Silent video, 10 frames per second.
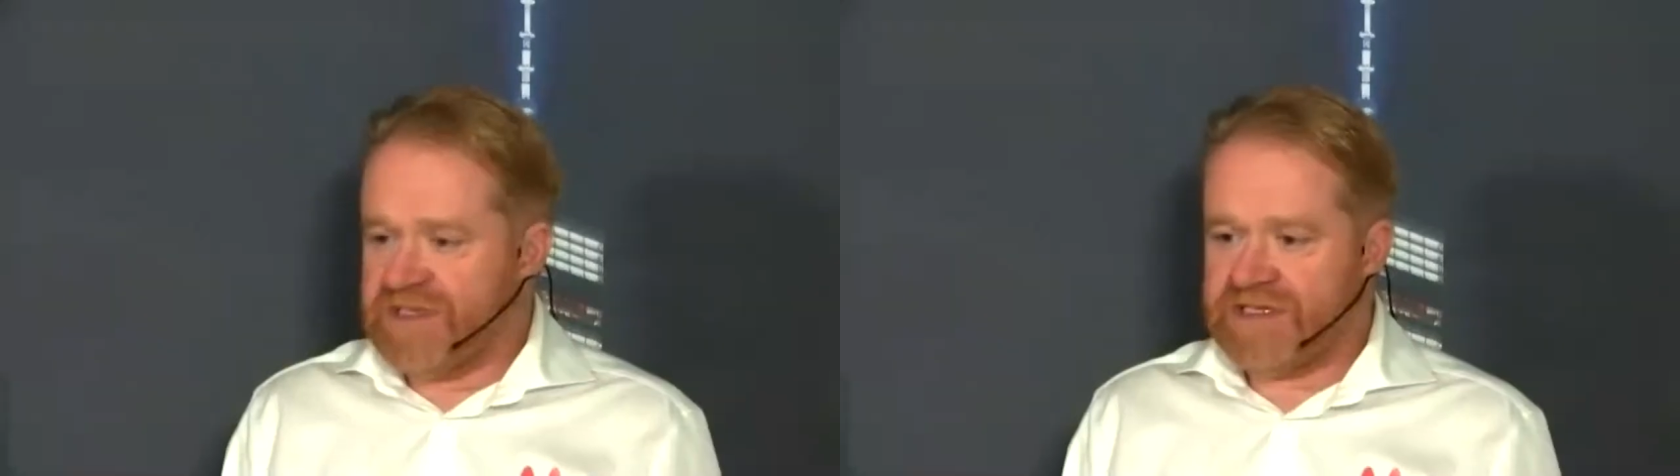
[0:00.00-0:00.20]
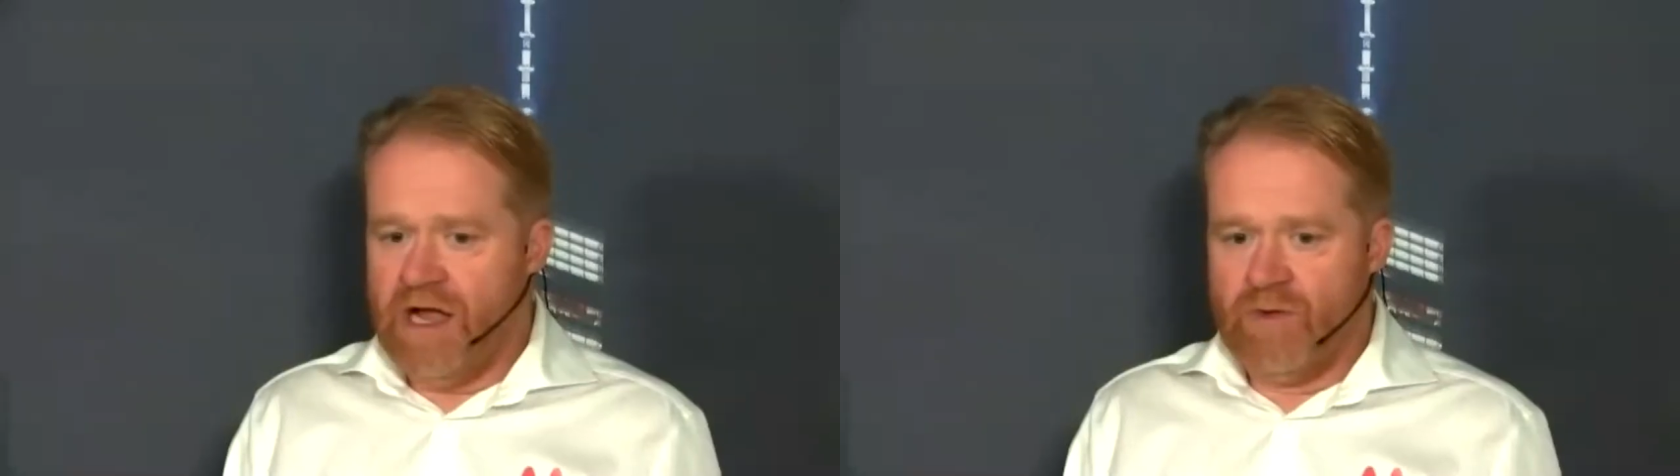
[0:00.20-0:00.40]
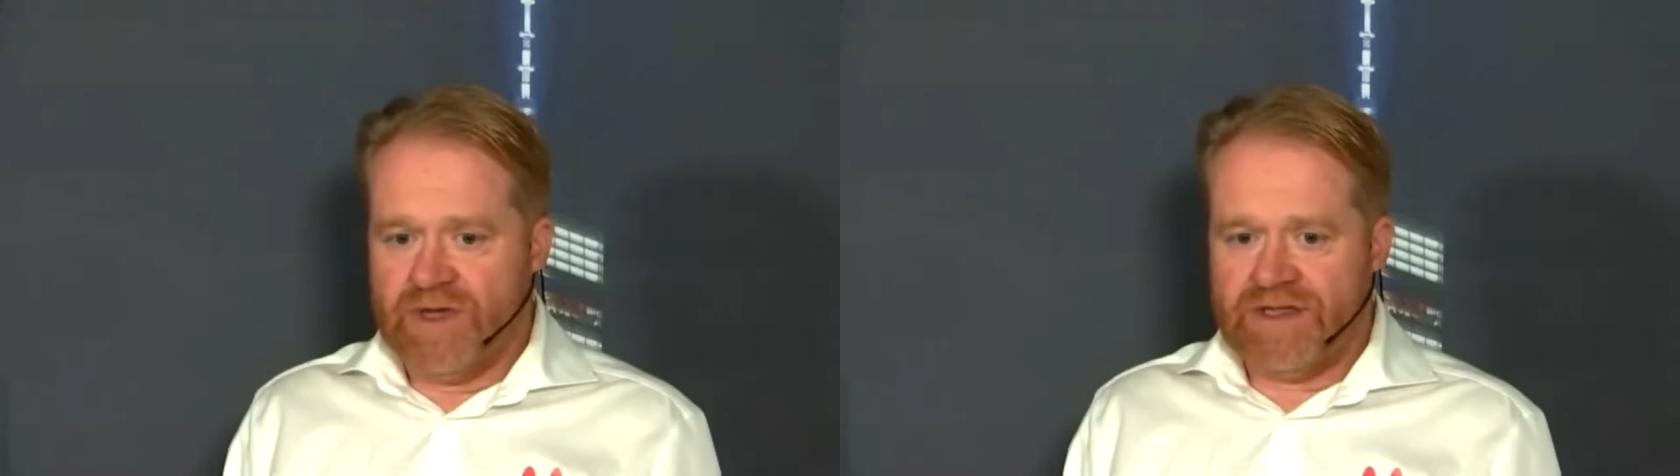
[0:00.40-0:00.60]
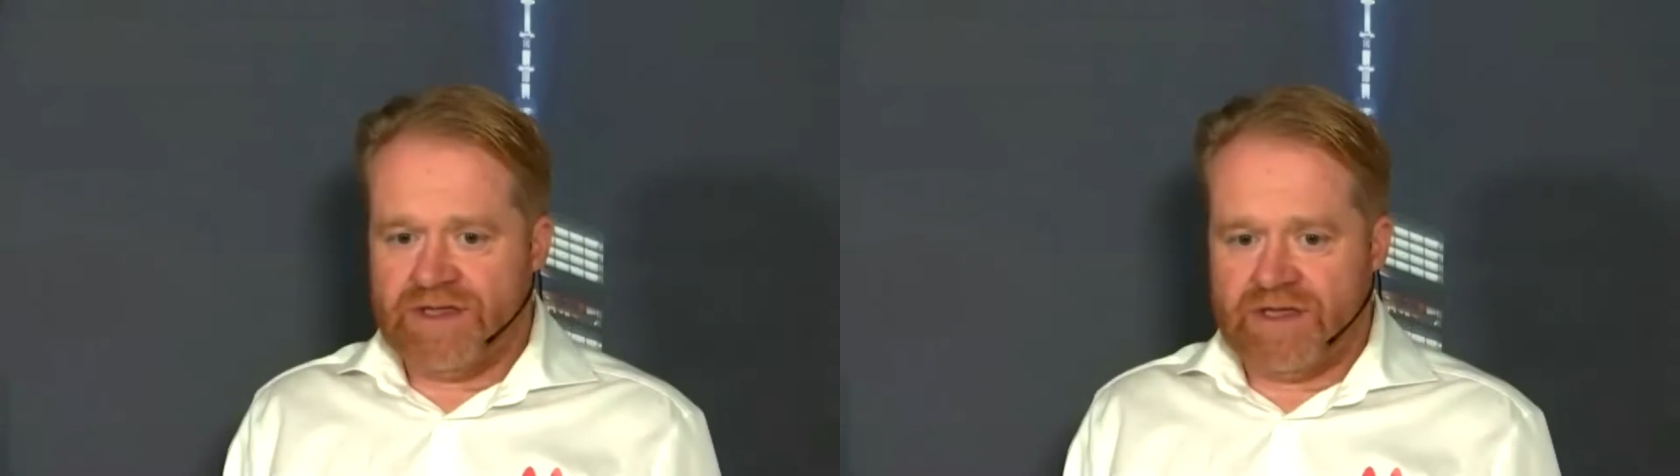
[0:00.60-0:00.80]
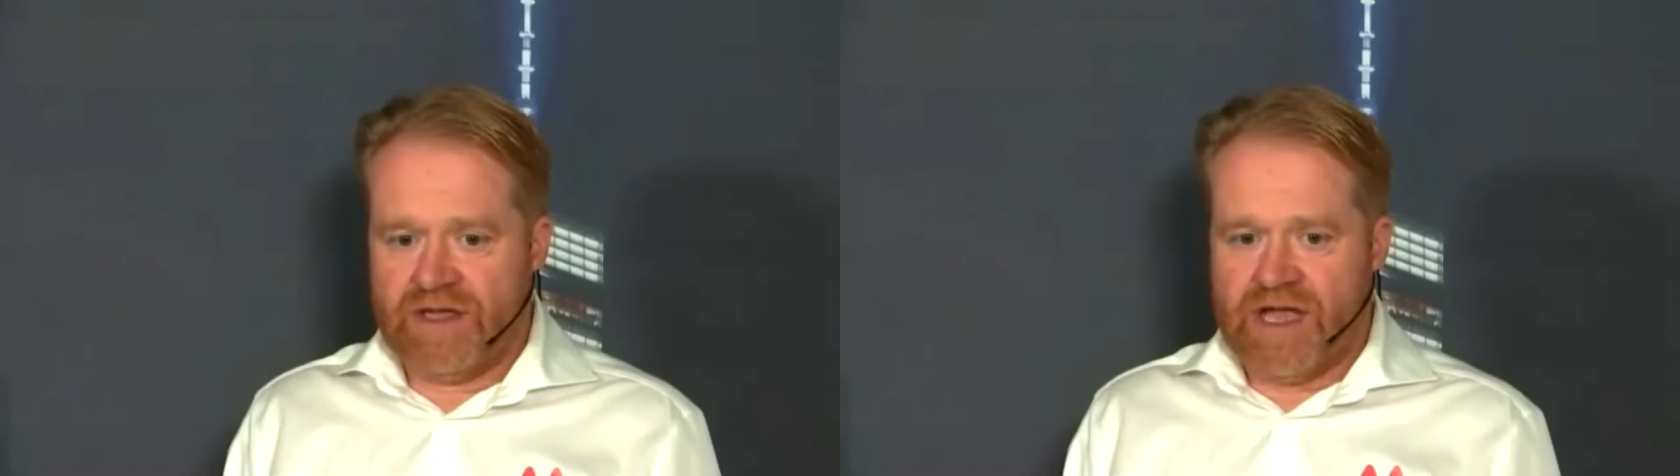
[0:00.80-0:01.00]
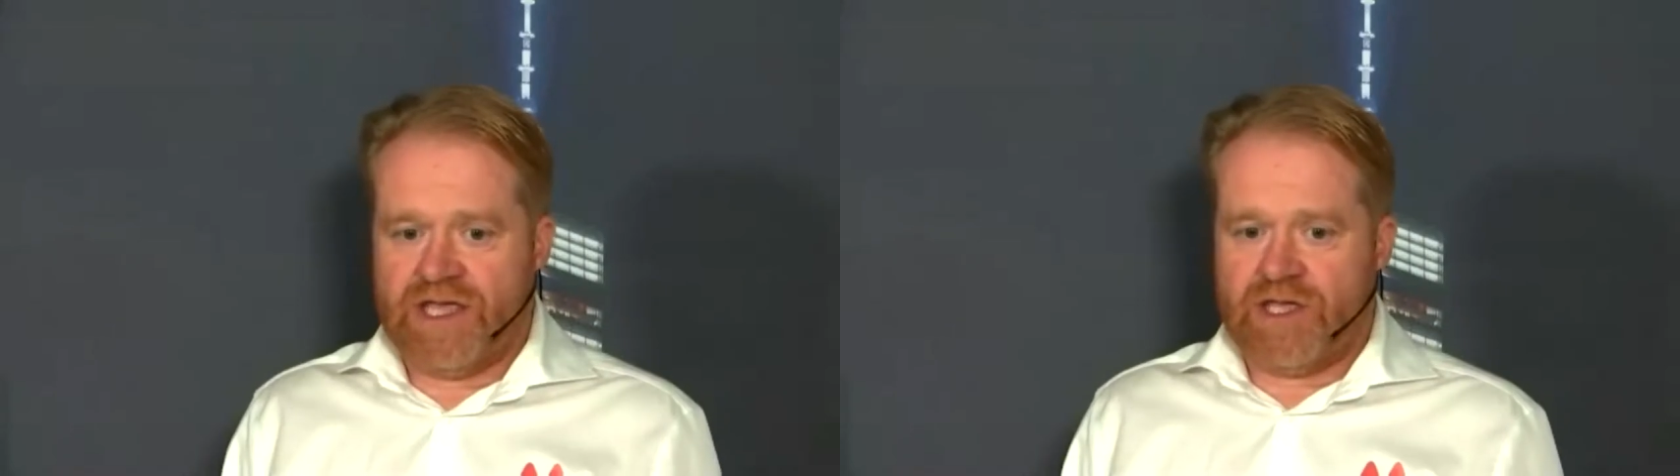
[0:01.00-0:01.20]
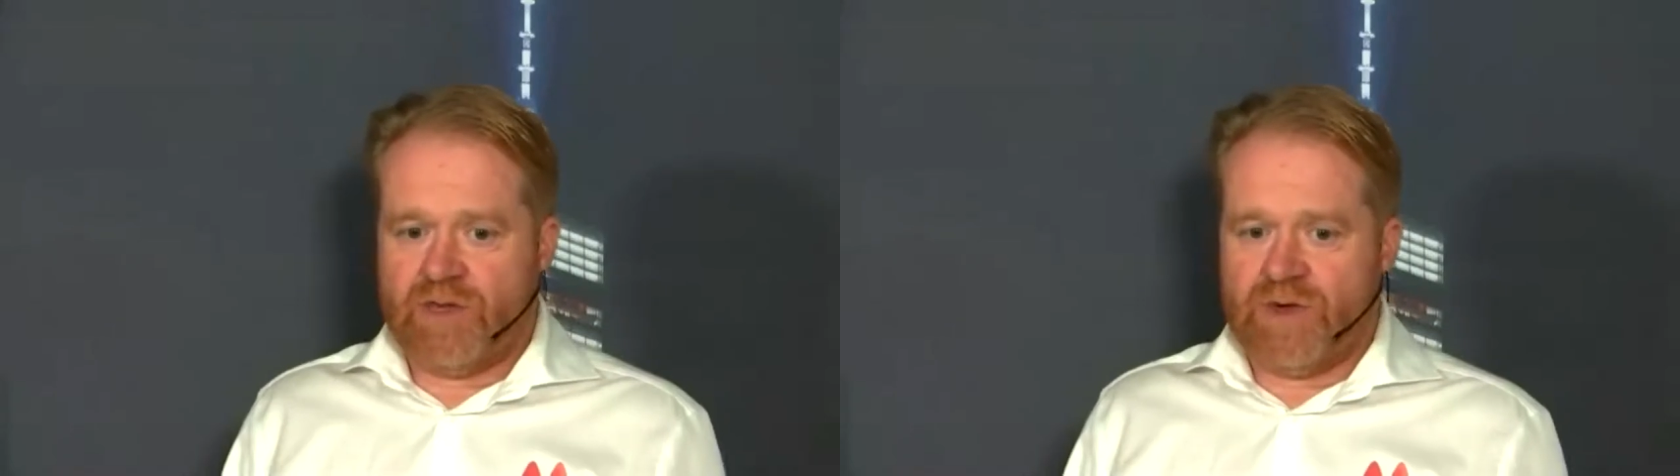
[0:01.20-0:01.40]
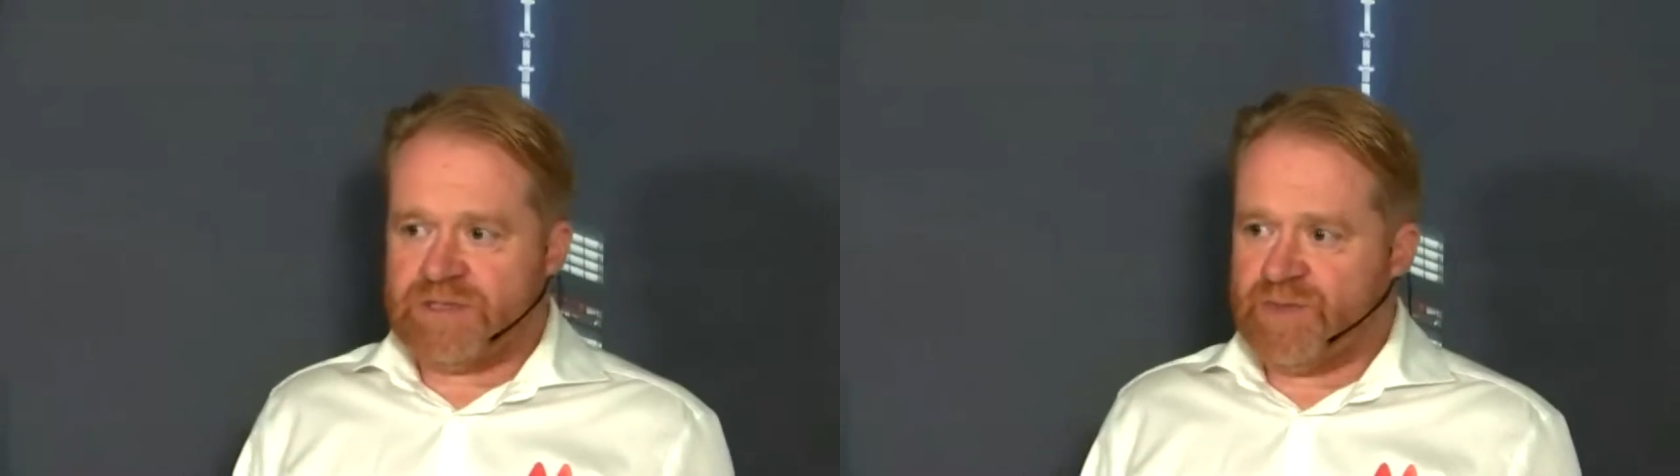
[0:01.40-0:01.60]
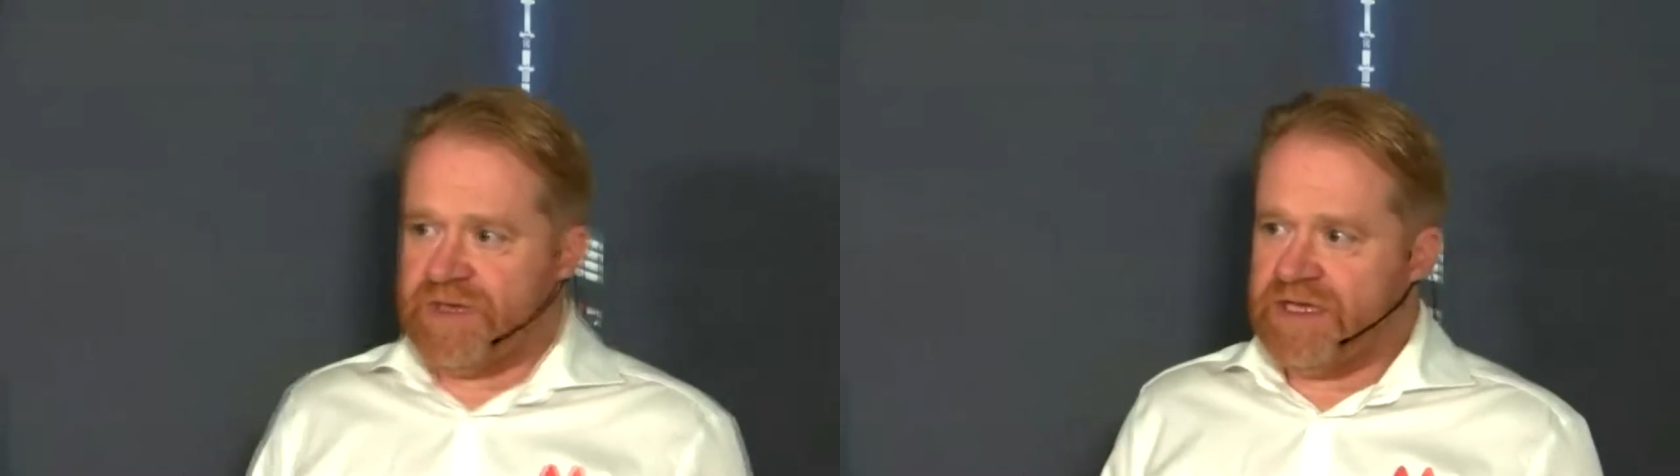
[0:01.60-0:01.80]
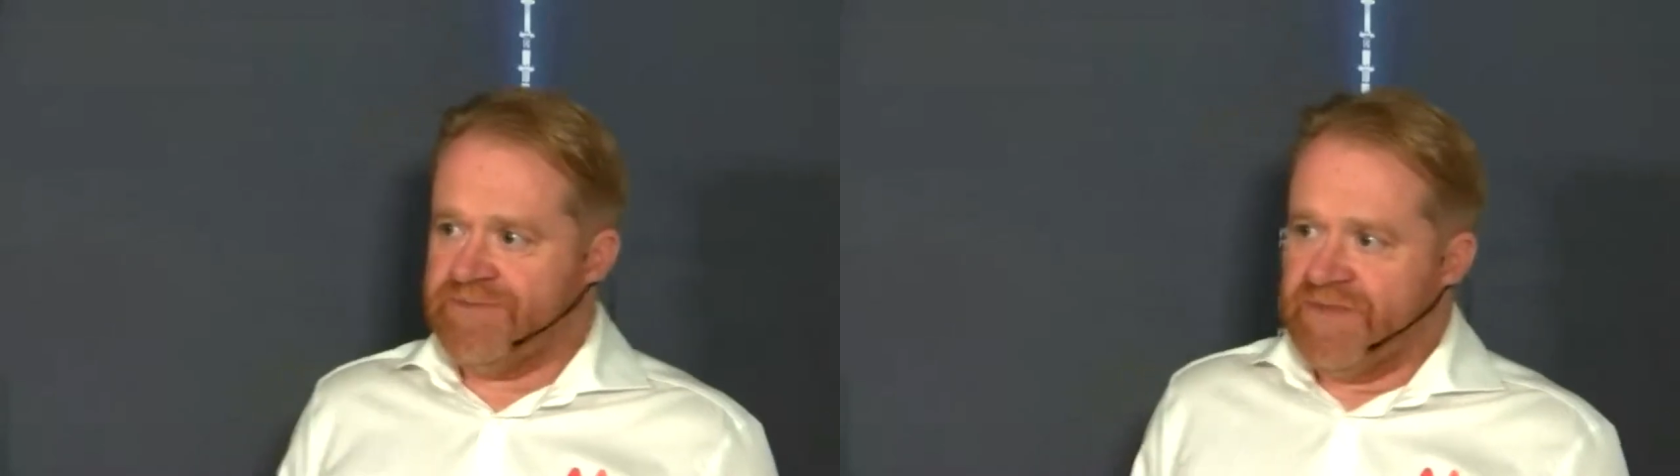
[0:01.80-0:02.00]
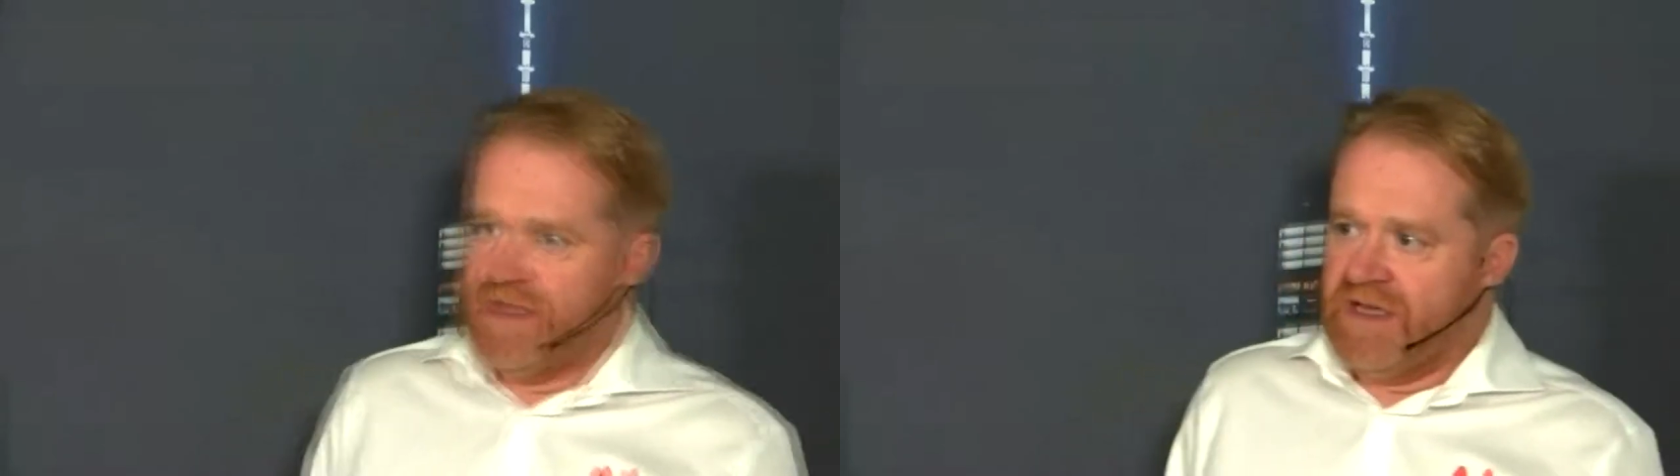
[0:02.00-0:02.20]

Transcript: but to start with, IQSP,